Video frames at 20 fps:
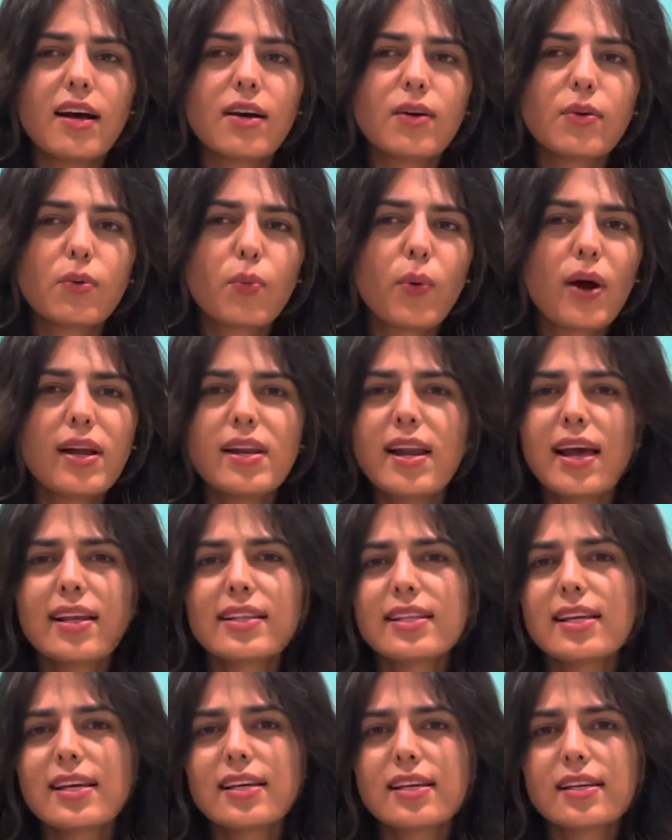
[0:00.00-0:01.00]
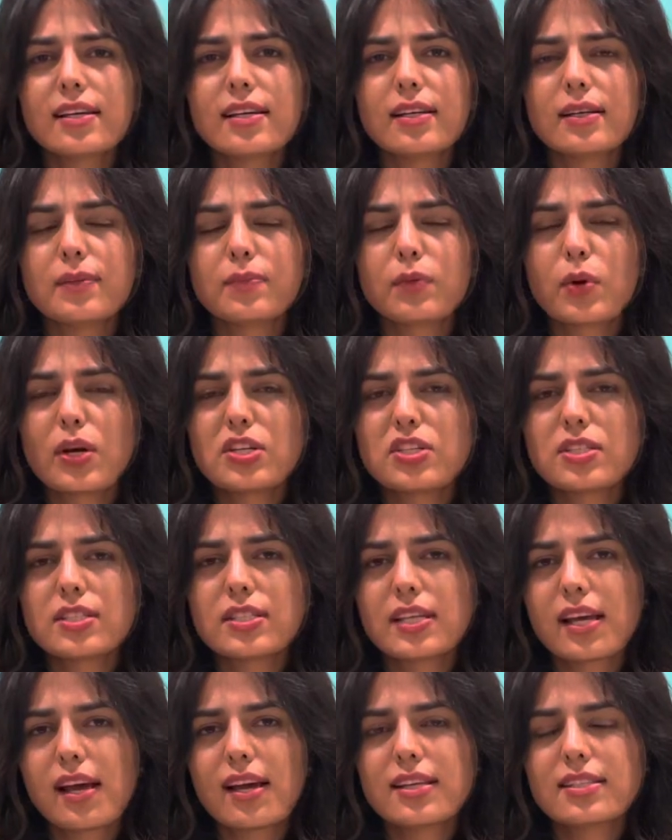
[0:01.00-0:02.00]
like the questions they
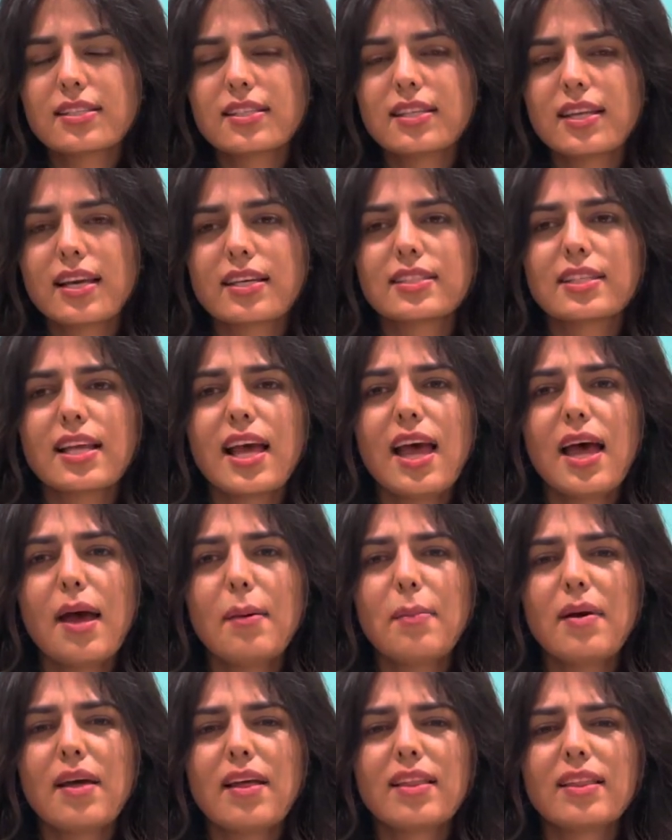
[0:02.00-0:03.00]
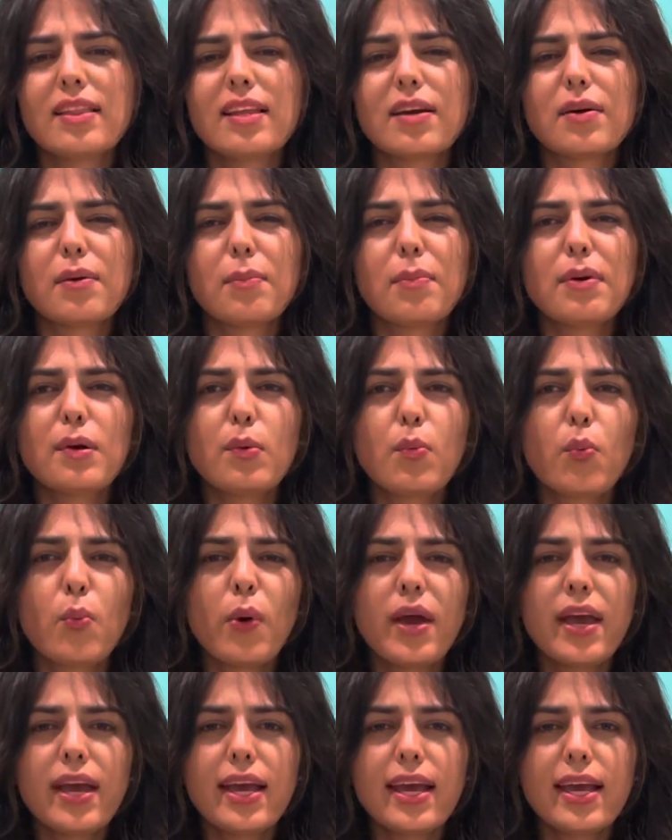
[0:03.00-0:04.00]
asked in the exam, and they're a bit
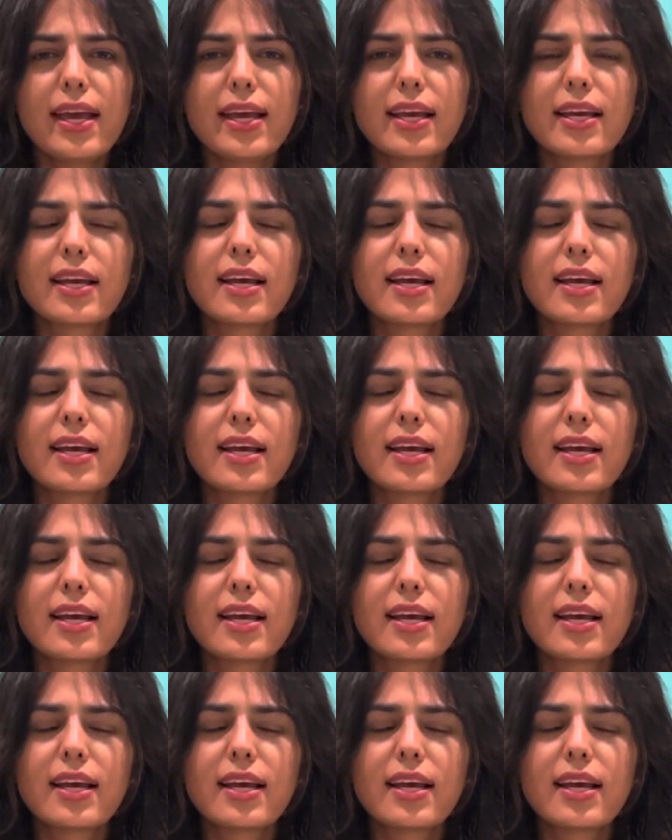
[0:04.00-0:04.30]
vague.